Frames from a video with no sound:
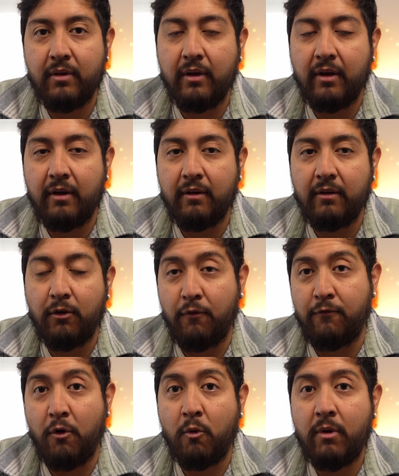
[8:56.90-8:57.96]
a lot
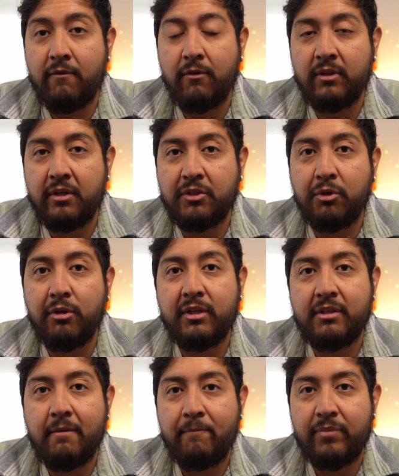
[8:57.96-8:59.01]
forward for their
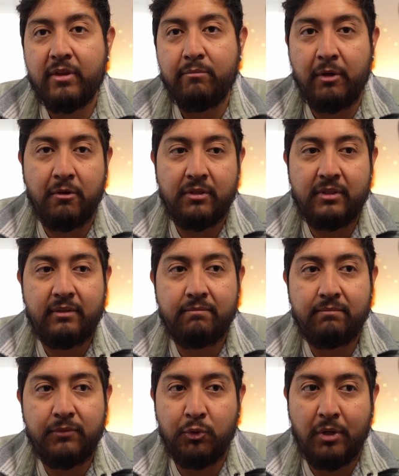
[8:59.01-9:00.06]
studies, because
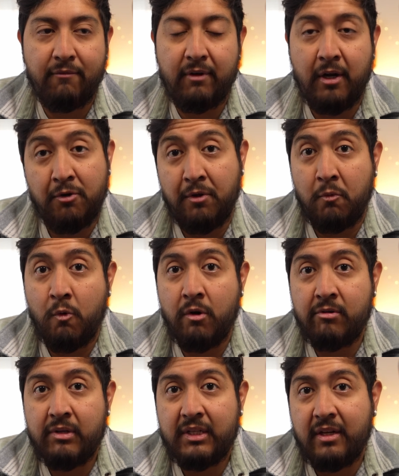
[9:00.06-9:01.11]
you have
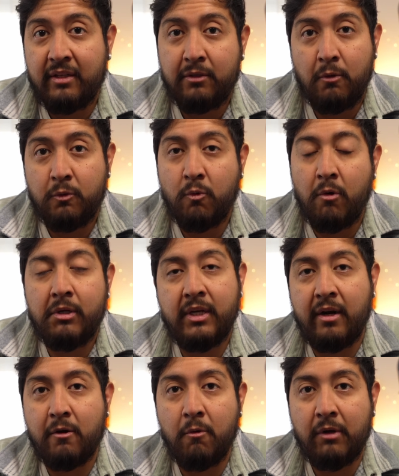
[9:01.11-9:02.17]
worries, and those worries are
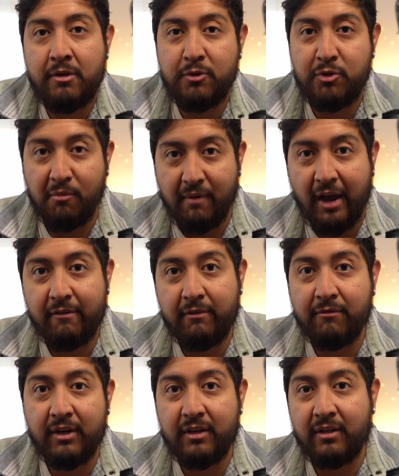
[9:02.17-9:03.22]
how can you survive
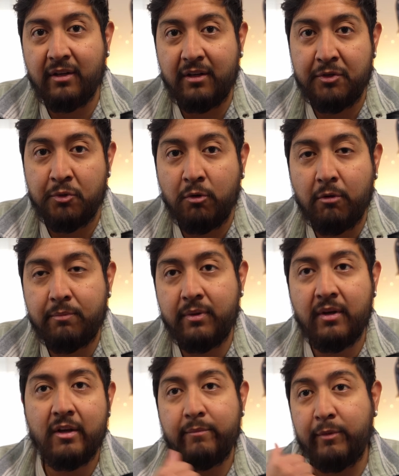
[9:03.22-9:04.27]
even in Europe,
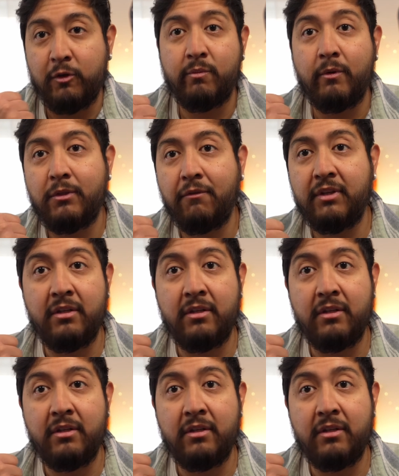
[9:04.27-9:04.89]
because most of the